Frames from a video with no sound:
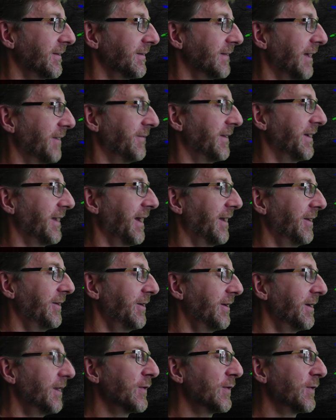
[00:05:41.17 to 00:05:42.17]
Advent
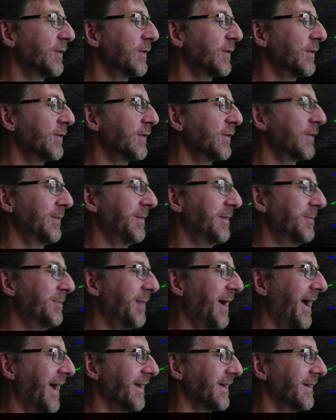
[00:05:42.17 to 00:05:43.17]
Calendar you put something
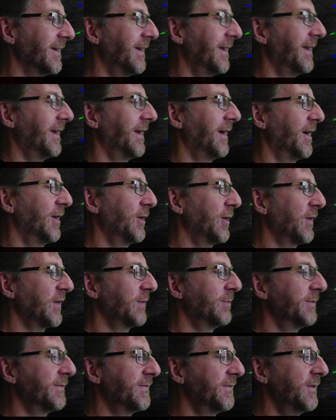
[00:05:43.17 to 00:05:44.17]
back, an
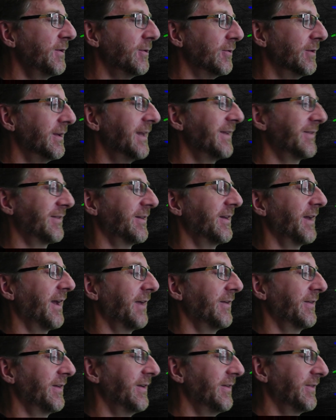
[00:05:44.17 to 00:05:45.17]
item of food listed
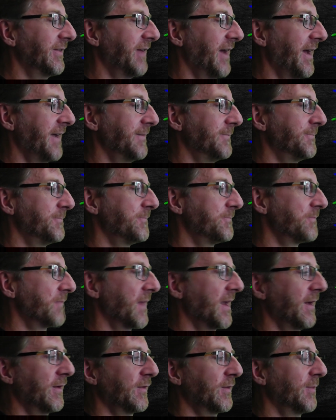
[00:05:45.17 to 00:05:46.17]
against each day.
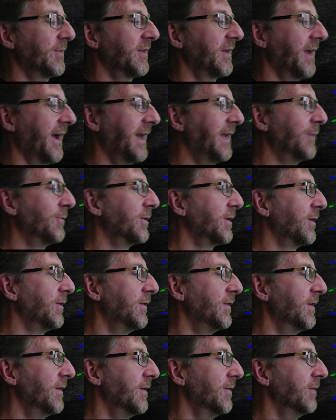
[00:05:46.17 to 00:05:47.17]
That's something anyone
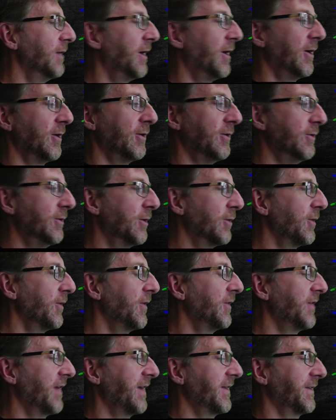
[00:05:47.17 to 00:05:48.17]
can do. None of
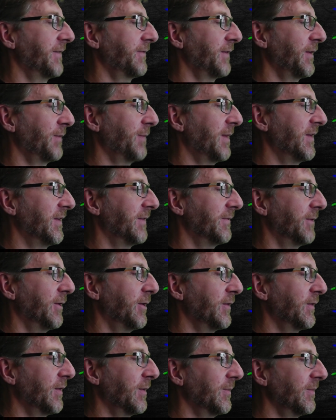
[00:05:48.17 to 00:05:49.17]
the days have expensive
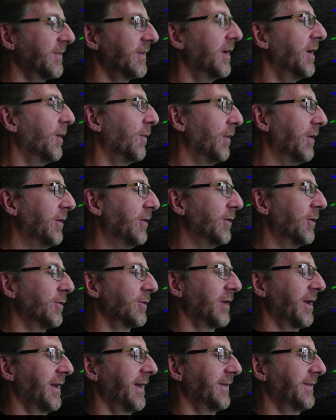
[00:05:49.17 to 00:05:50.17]
items. We're
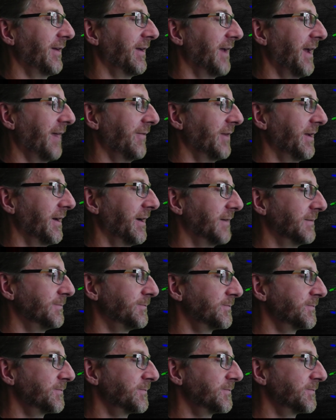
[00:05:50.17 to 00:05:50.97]
not collecting caviar.